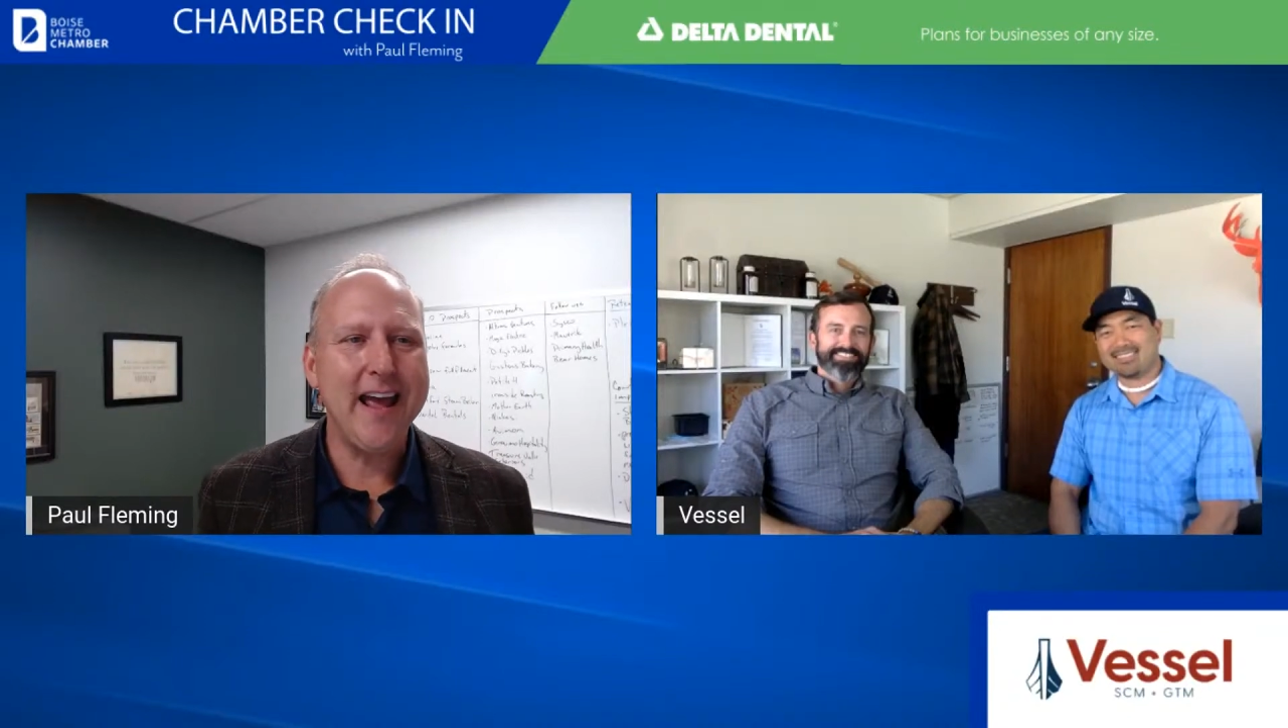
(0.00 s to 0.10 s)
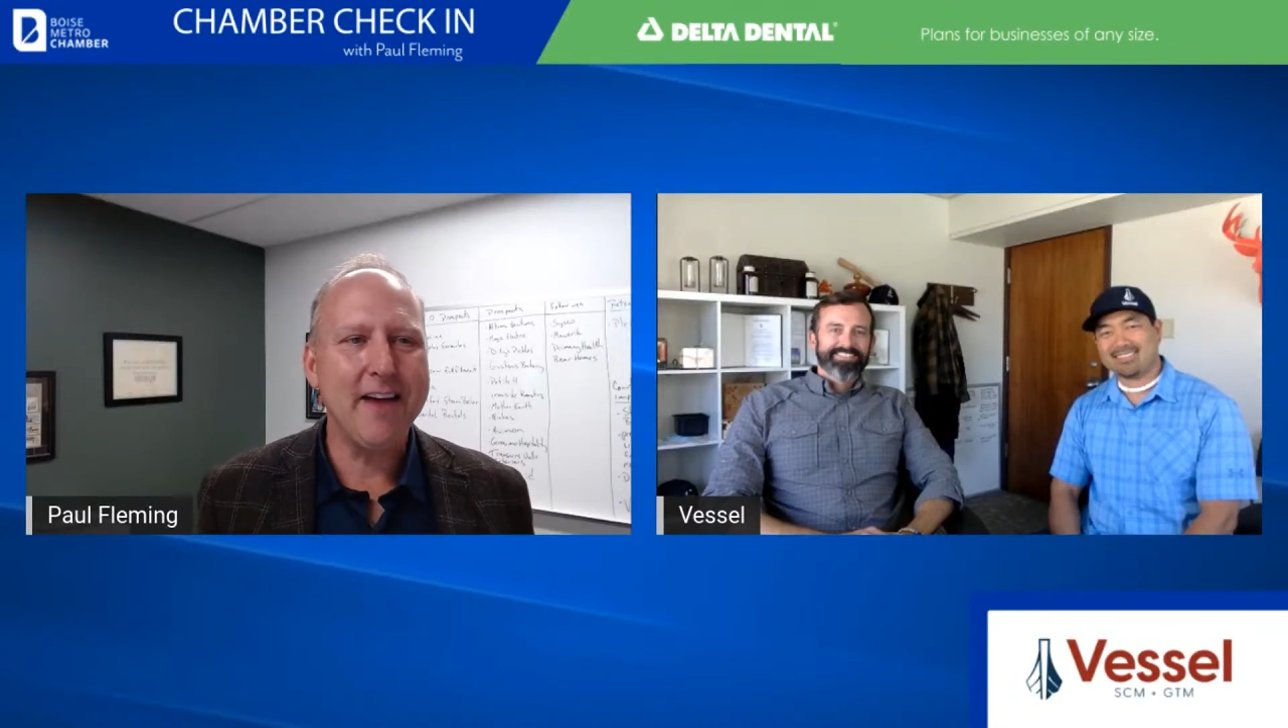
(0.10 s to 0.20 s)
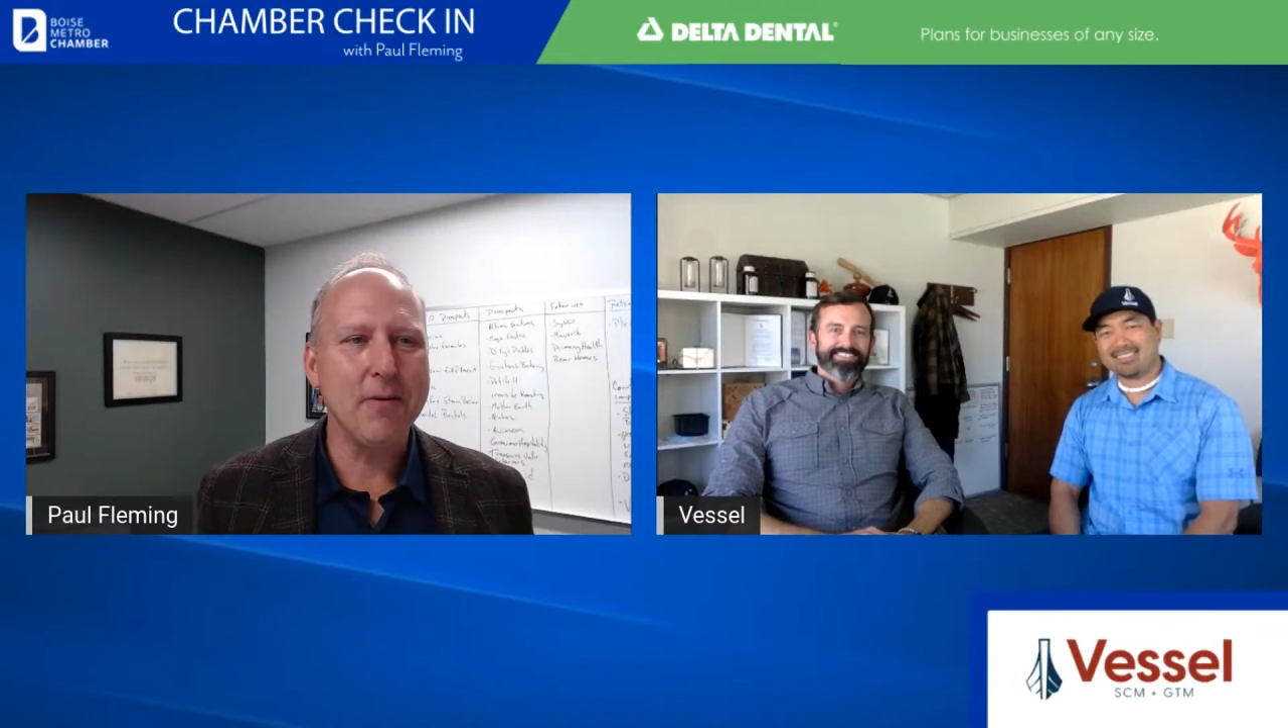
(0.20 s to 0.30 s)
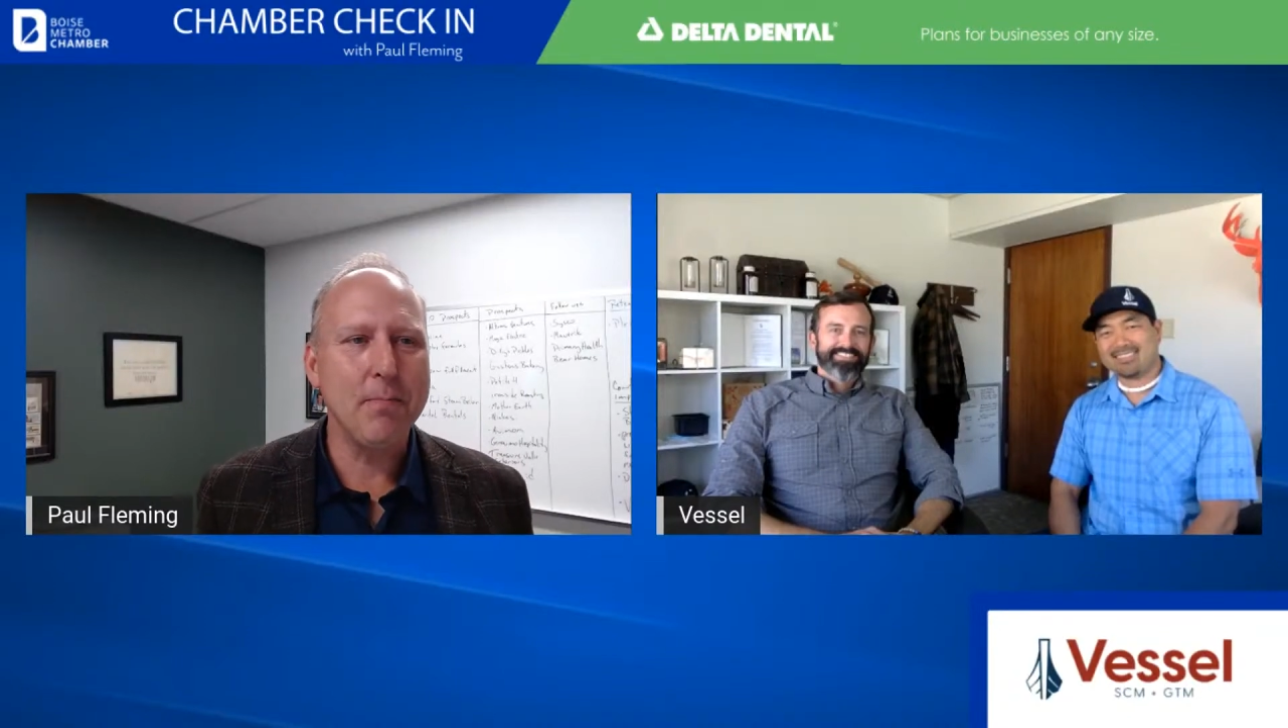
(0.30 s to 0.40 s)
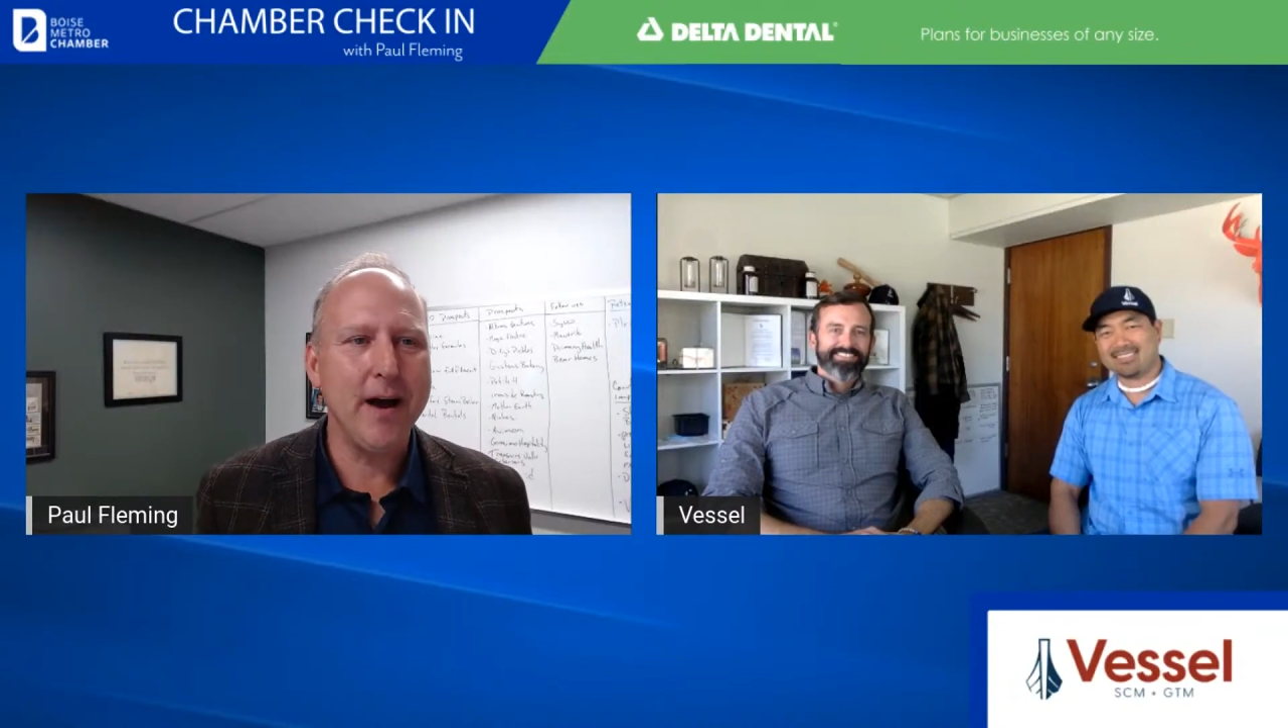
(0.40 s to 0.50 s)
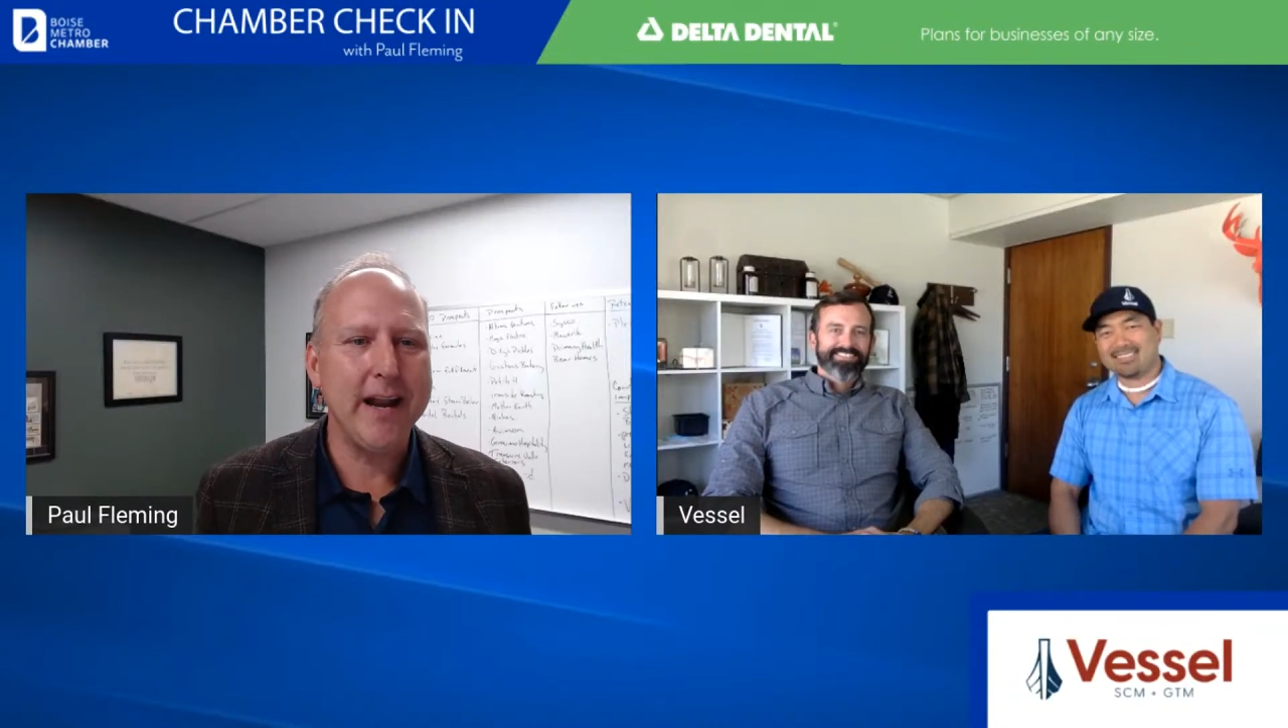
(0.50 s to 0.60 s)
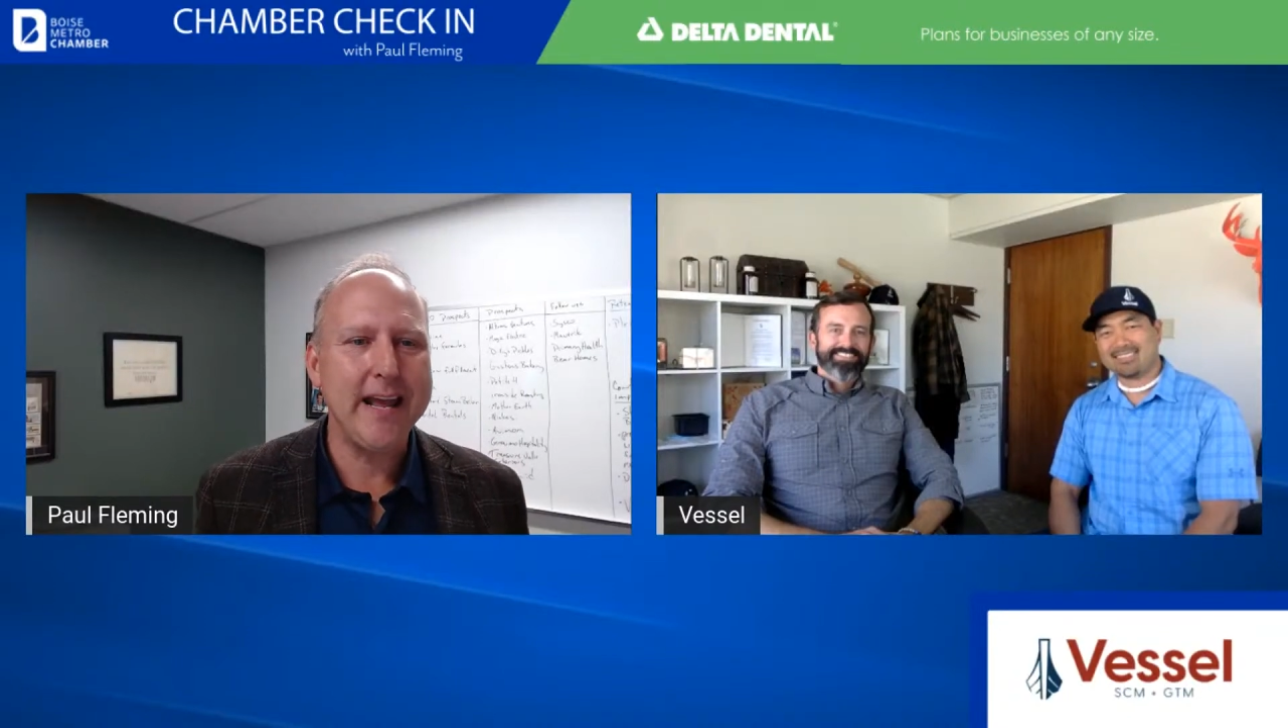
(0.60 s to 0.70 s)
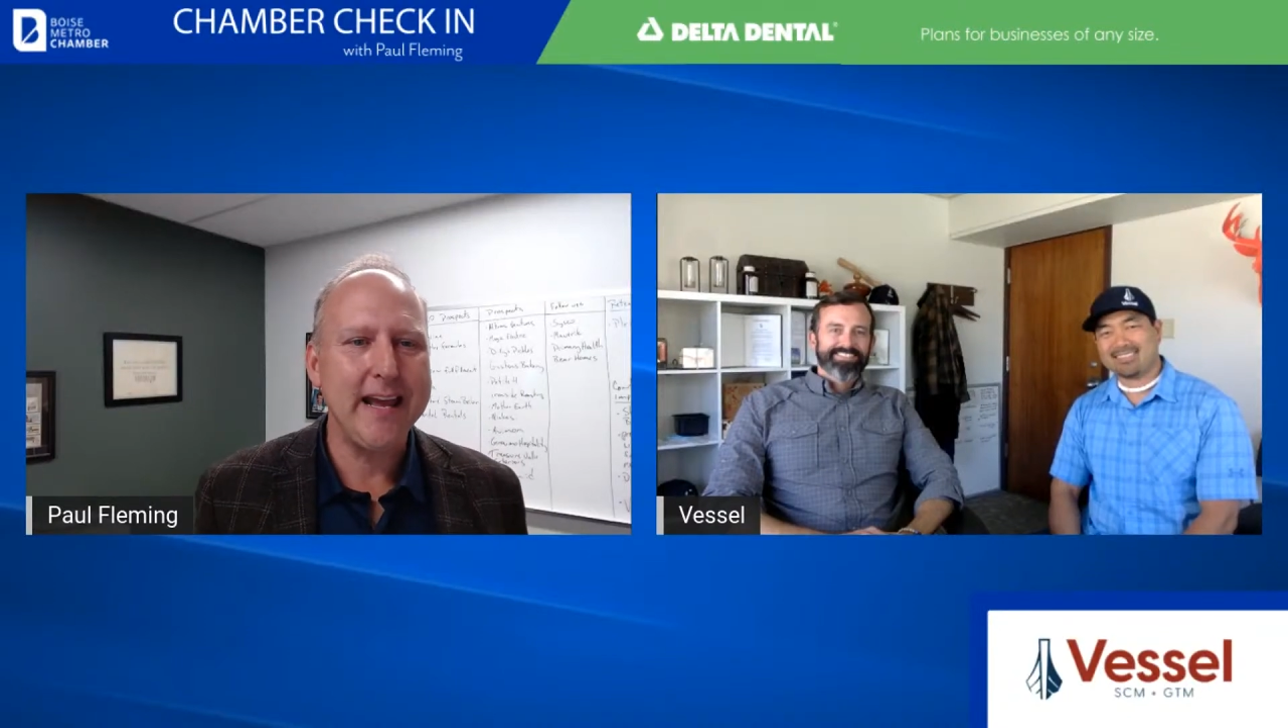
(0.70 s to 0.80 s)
everybody.